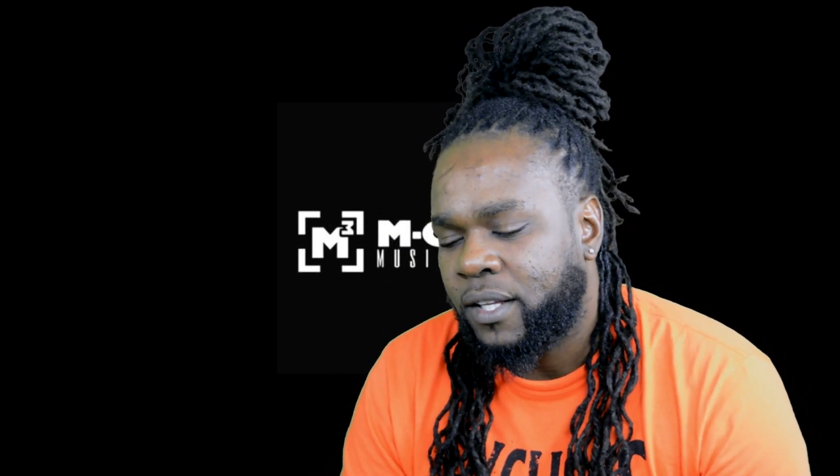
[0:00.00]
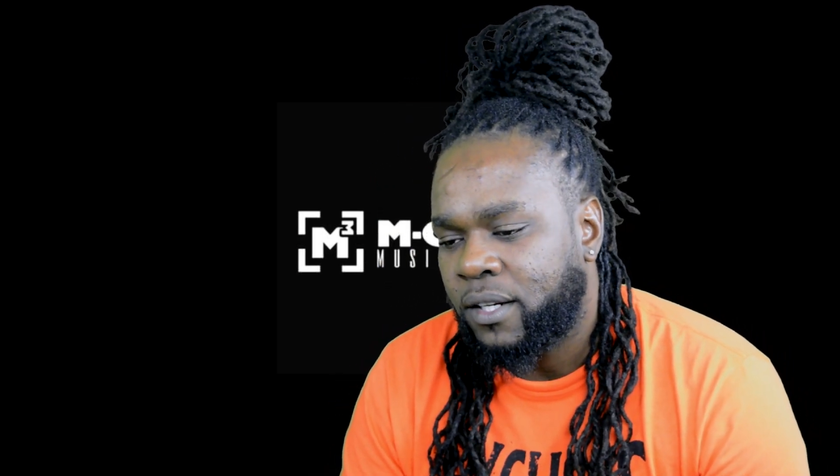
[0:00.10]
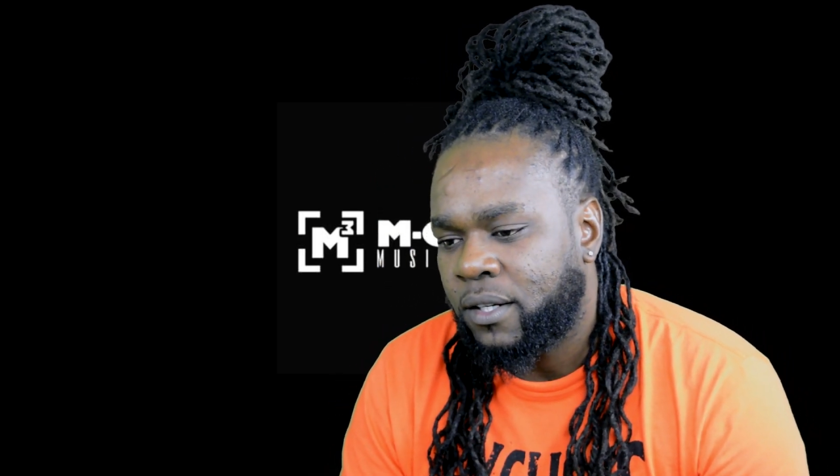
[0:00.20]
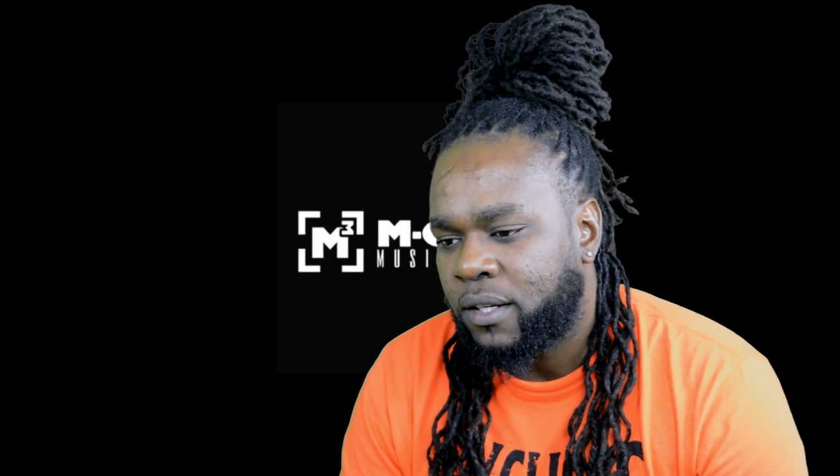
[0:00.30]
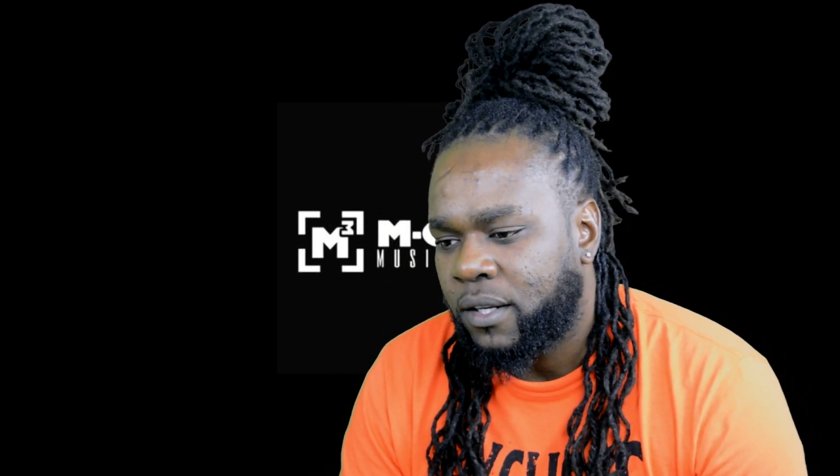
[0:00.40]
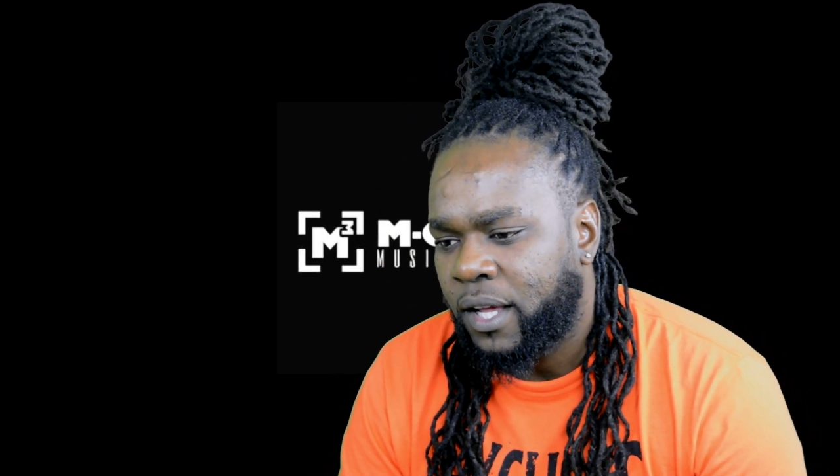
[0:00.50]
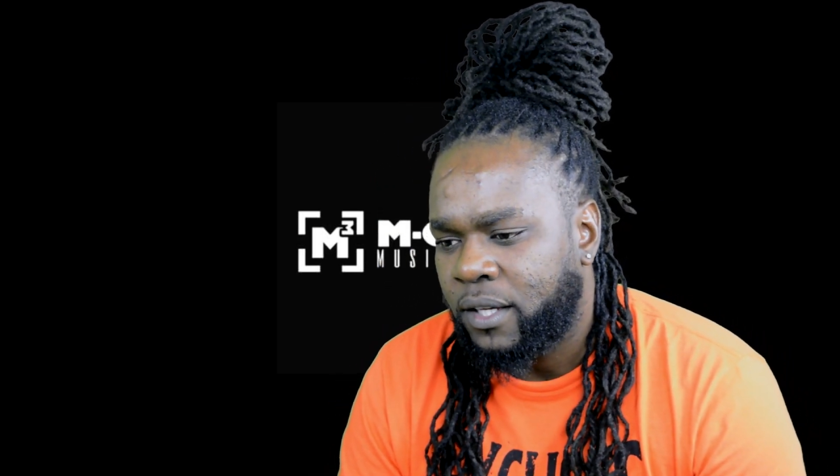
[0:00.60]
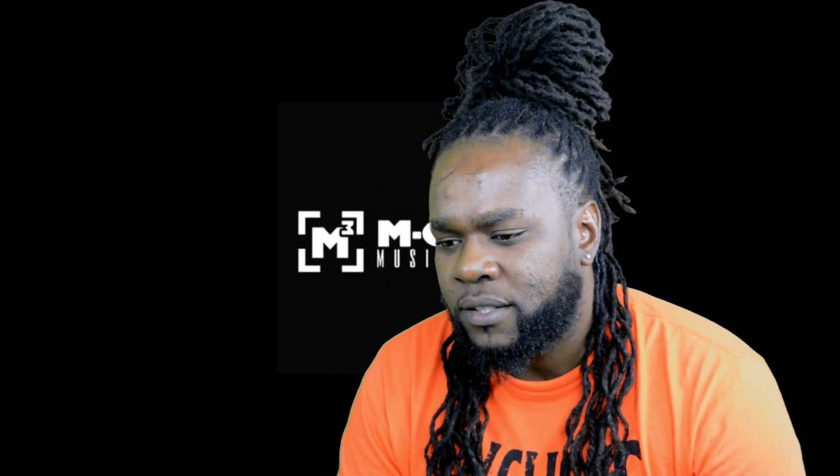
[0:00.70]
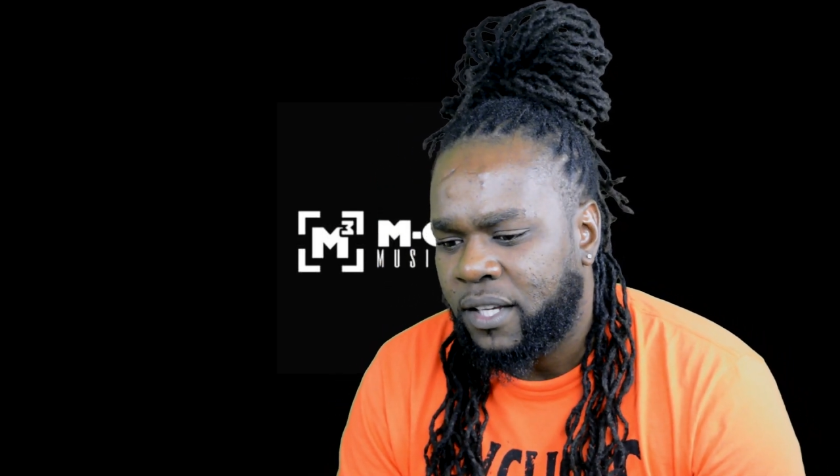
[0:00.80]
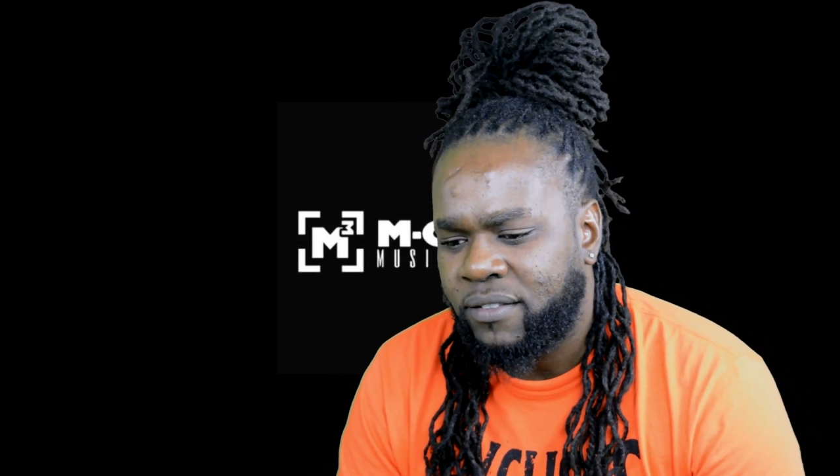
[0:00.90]
and
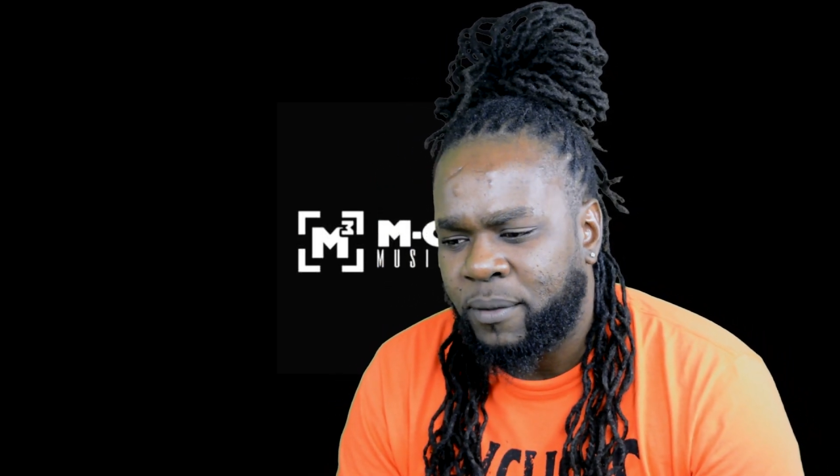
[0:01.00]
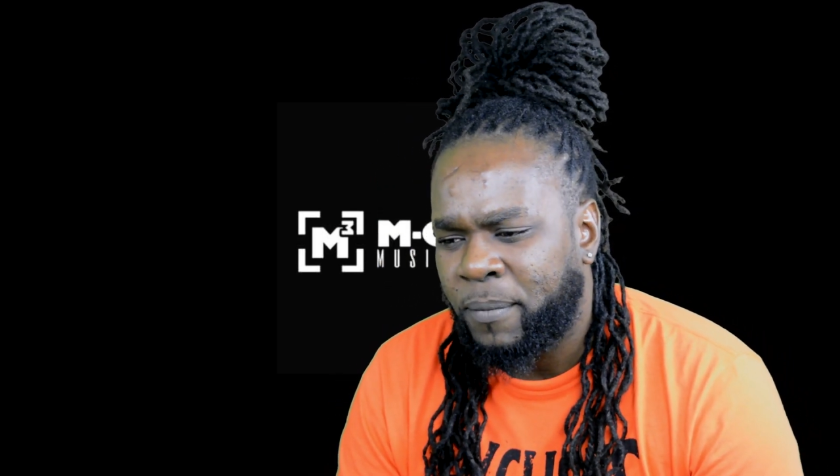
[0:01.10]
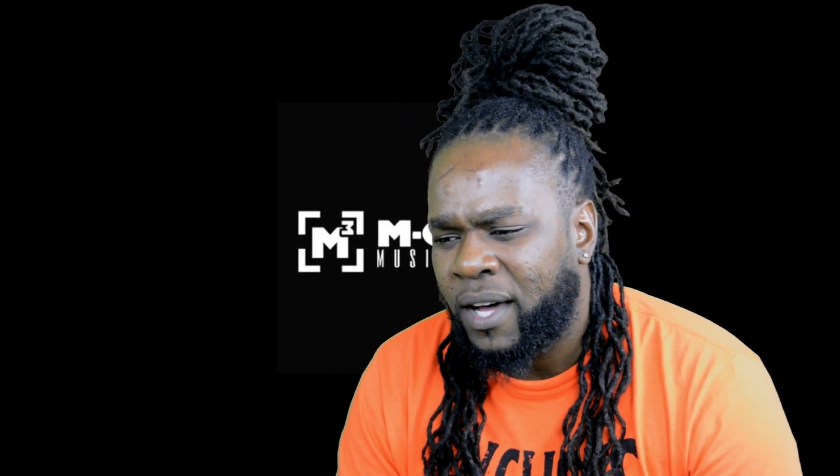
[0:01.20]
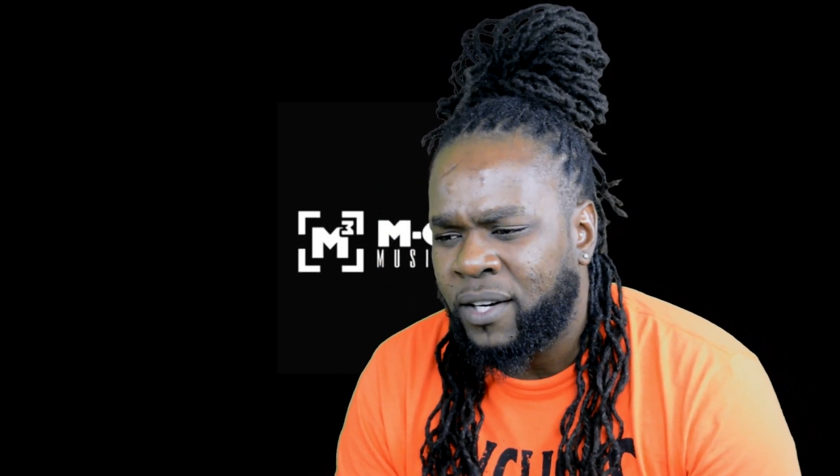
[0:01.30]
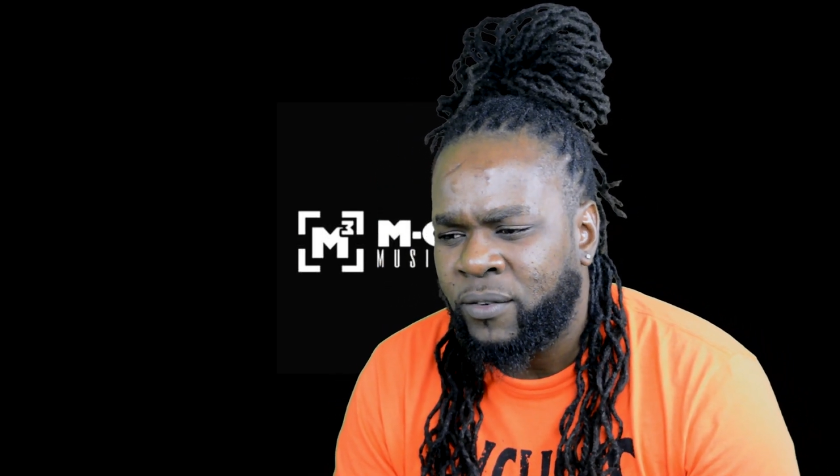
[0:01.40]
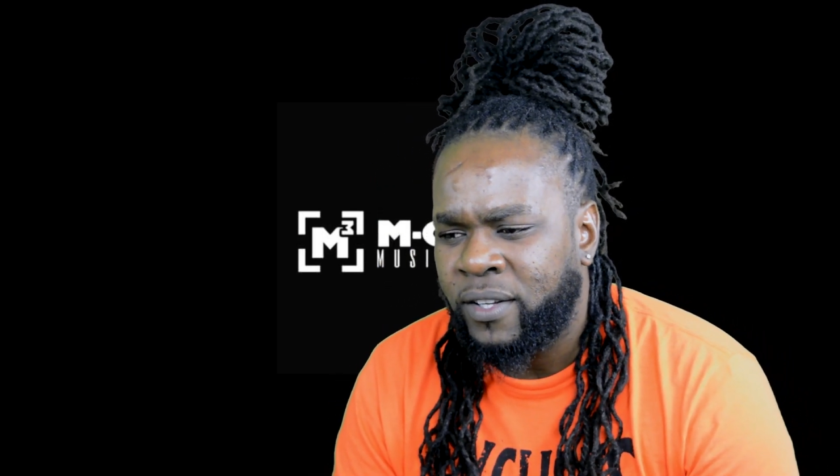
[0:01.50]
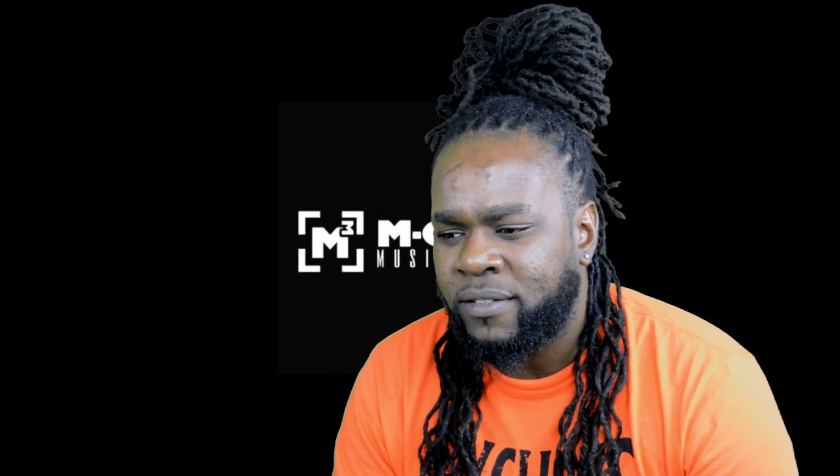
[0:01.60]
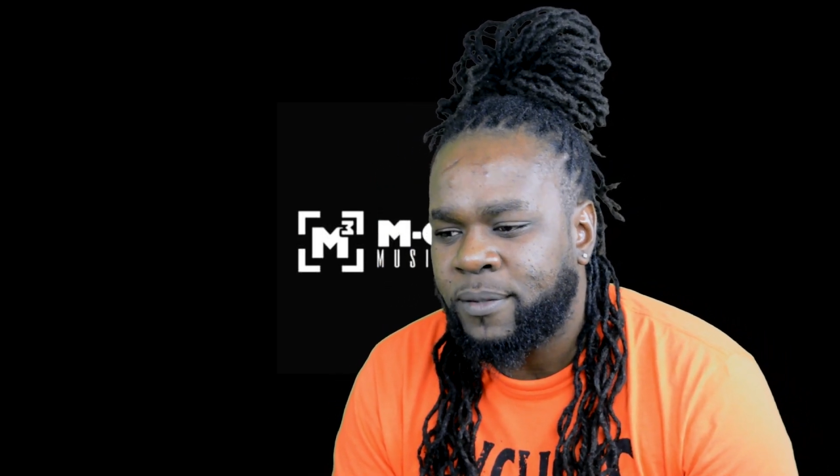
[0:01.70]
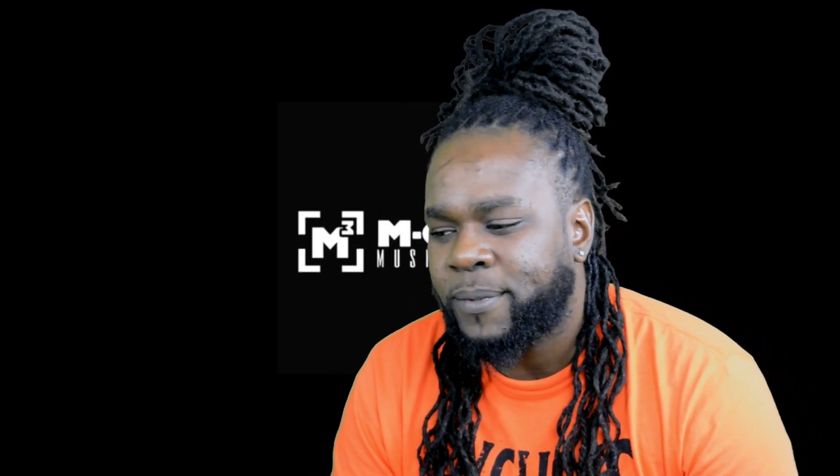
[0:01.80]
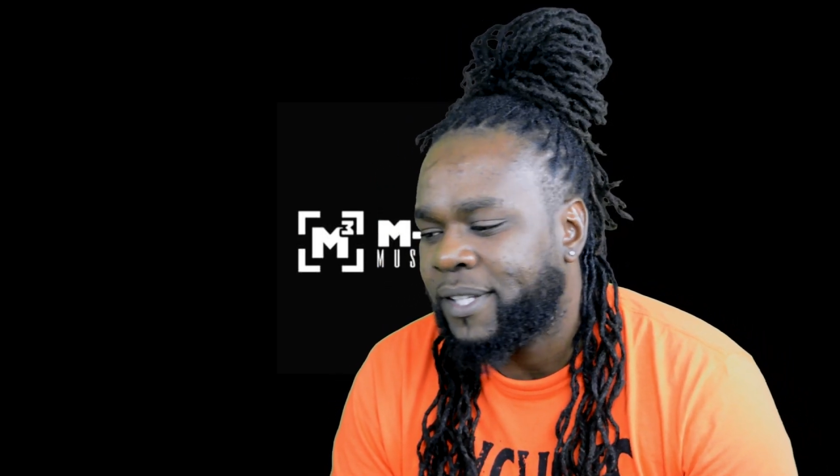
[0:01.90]
like just the mannerisms,